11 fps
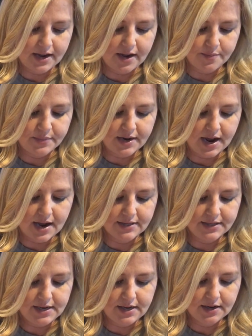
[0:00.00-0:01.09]
up
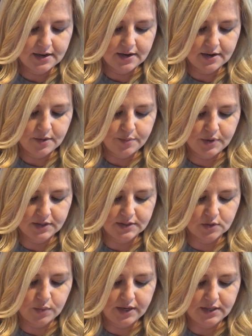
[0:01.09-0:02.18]
90 plus
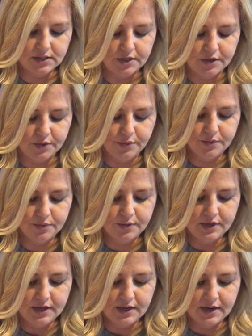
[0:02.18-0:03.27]
22
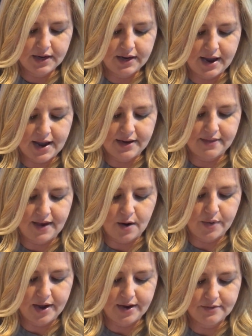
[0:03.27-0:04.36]
and add it that
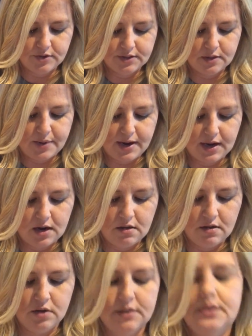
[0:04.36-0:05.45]
way, just to make it a
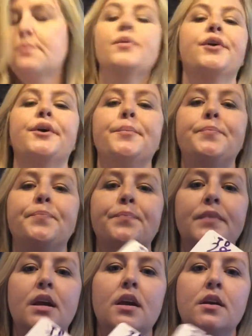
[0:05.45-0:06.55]
little simpler.
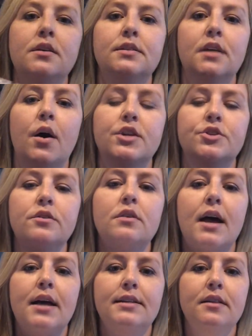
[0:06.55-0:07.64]
So I drew the
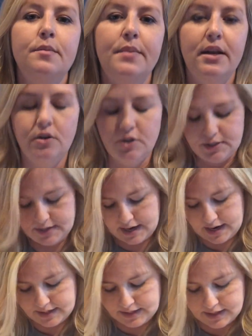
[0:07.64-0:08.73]
line down the middle, just like
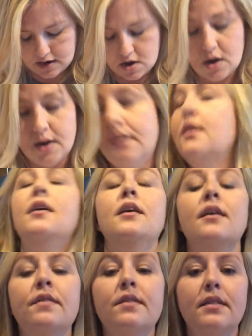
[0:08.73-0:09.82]
I did on
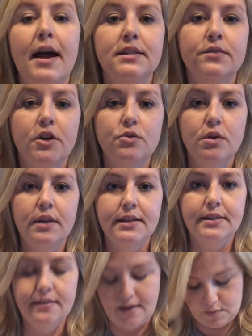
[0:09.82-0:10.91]
the last virtual
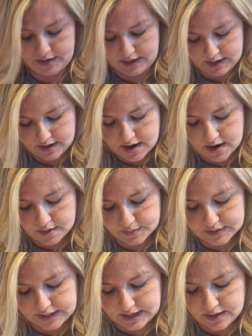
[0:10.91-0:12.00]
lesson that we
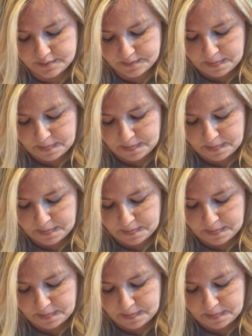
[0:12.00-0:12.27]
did.